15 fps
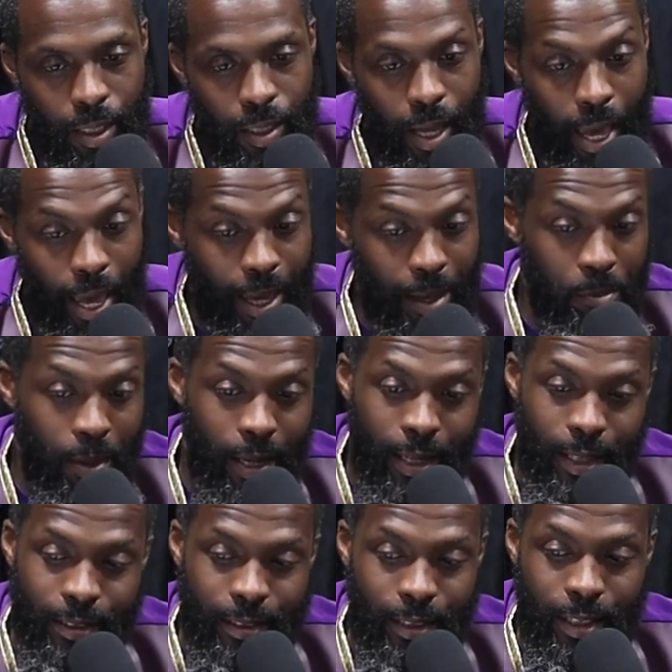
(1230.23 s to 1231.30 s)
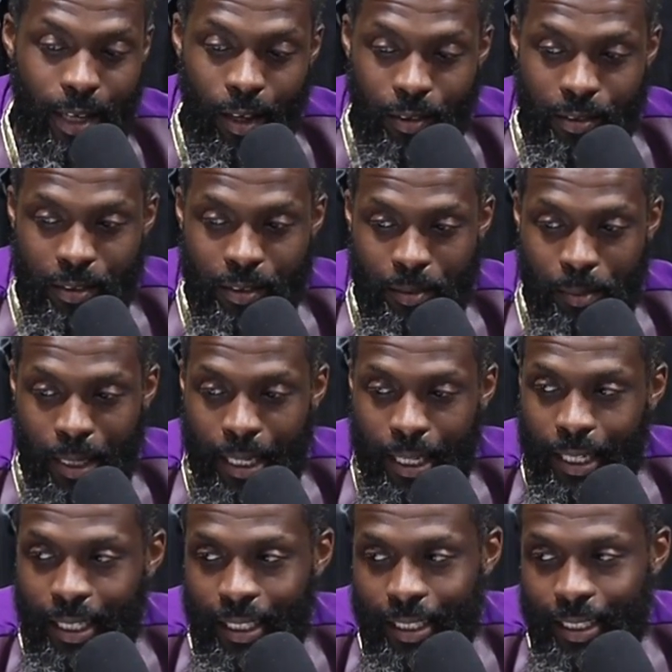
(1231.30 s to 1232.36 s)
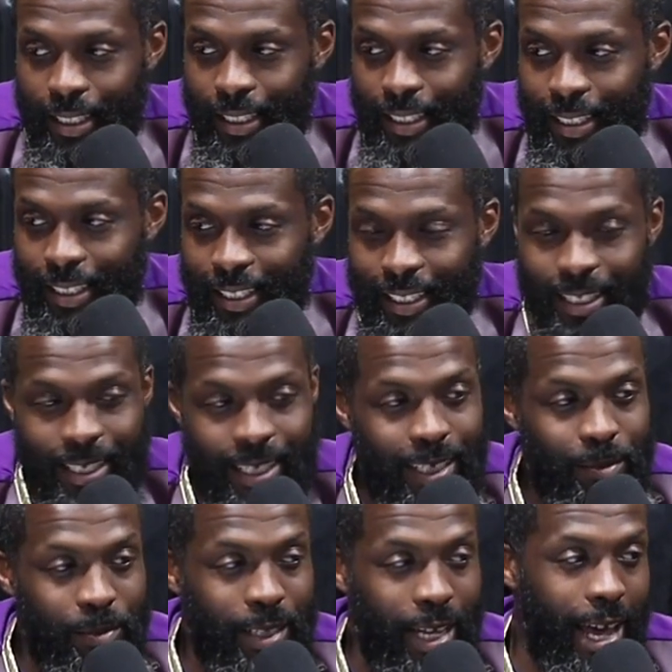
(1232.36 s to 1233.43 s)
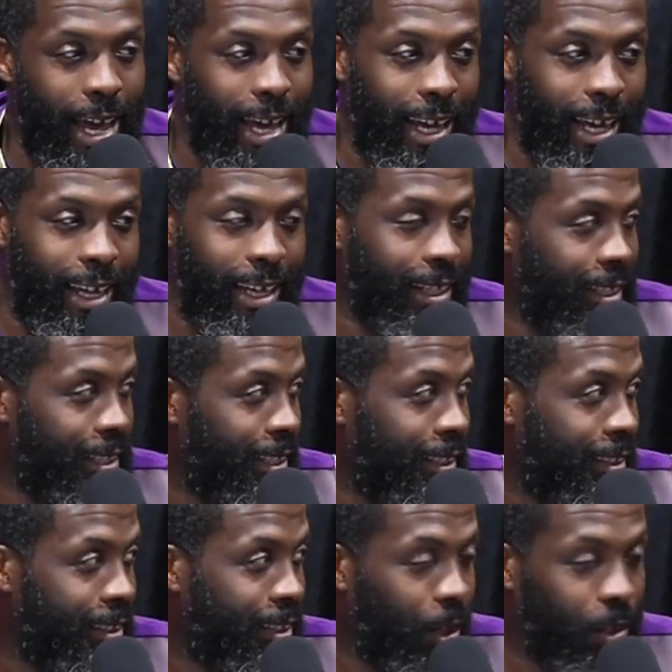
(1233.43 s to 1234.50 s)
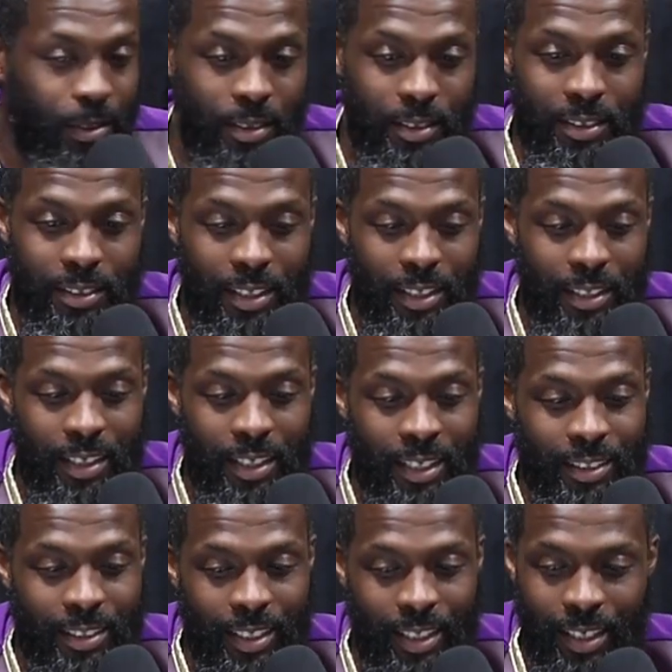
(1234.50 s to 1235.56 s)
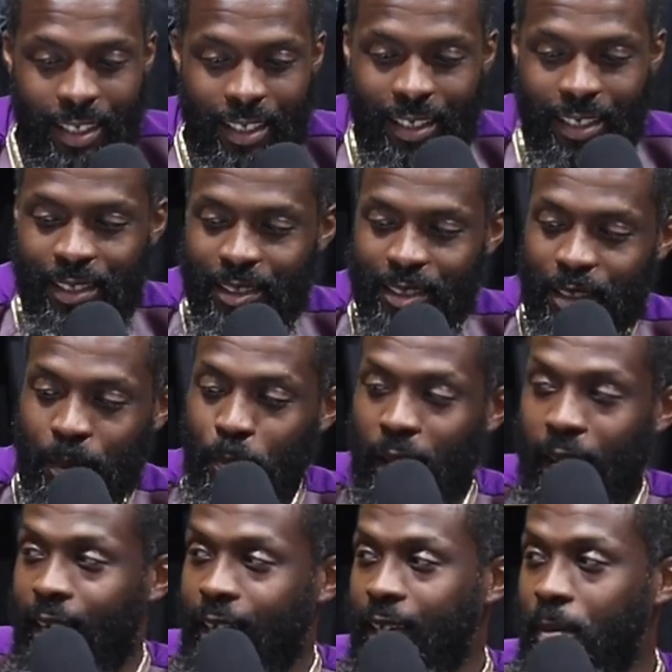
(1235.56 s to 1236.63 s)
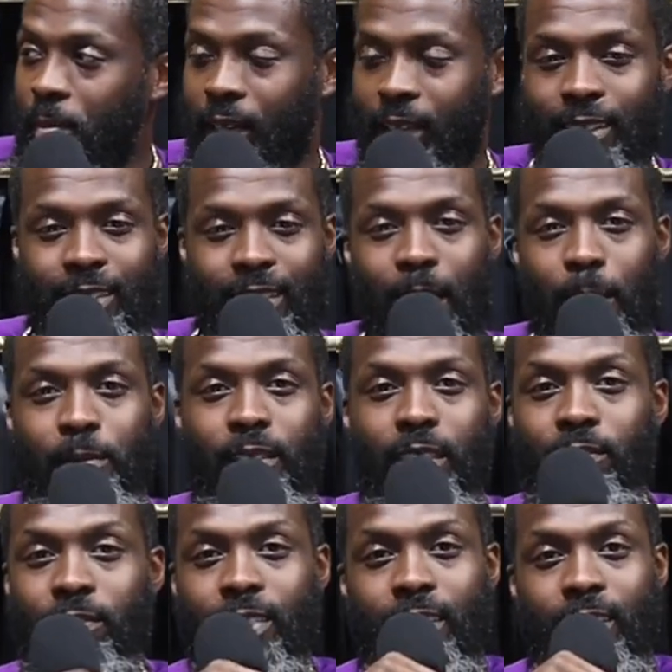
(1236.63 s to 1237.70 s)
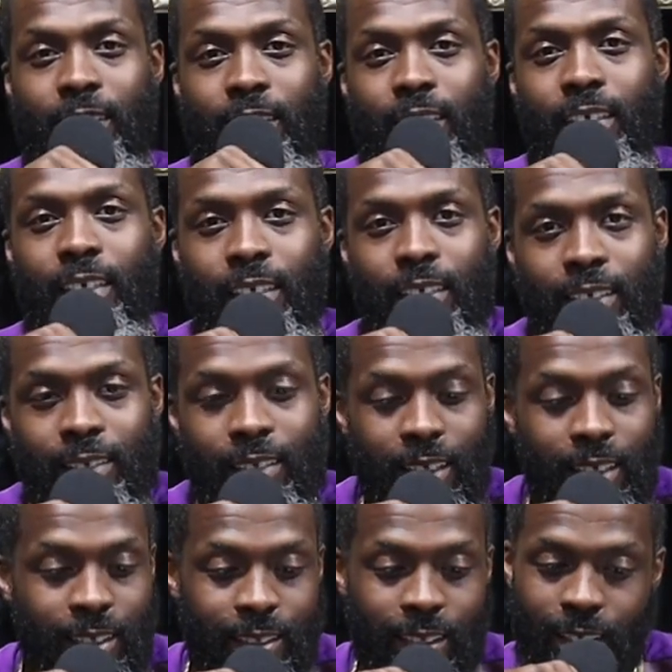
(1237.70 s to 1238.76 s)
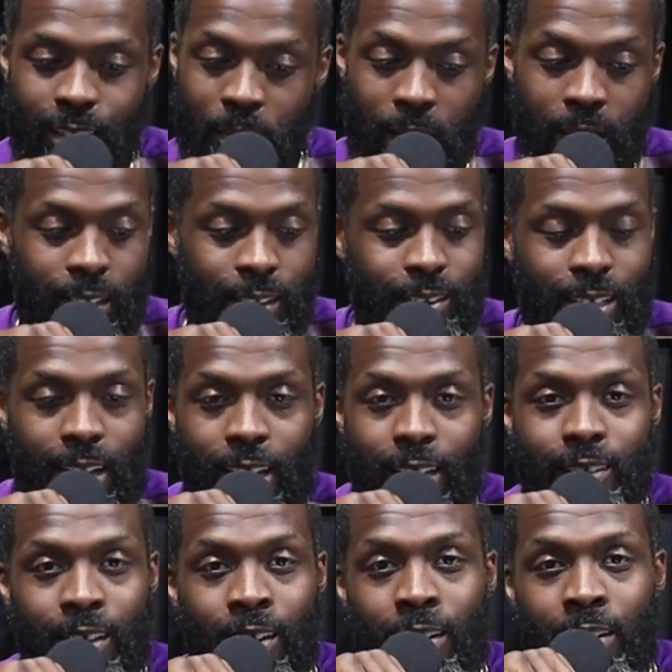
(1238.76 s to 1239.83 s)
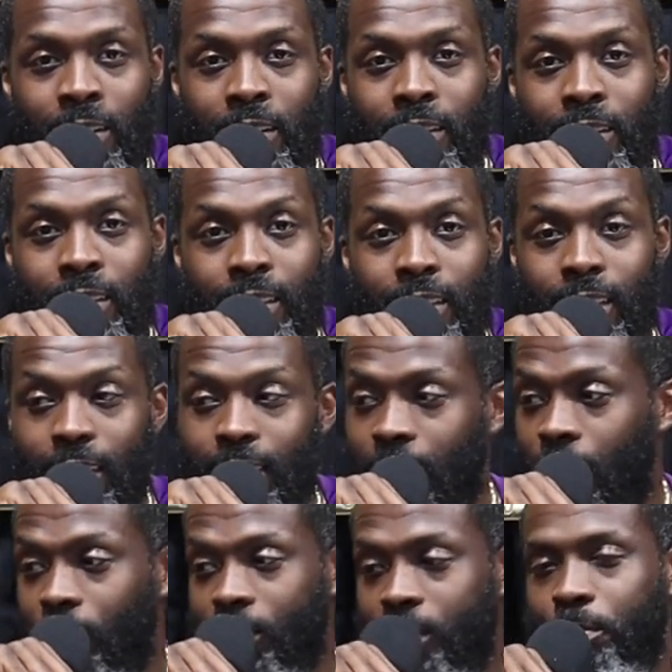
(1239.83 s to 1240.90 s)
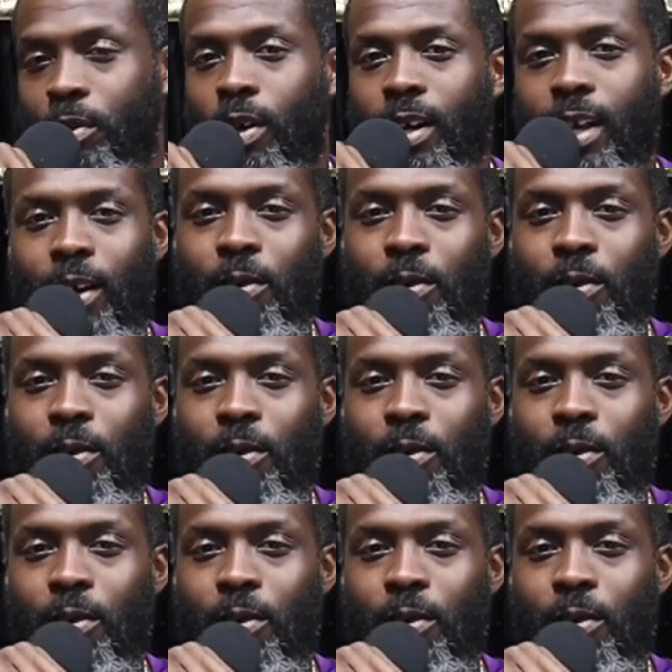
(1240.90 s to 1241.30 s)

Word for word: Hey, man, it's the curses, man. I'm tired. It's the curses. It's the pandemic. It's captivity. Things, man, it's hard. Like the officer brought out.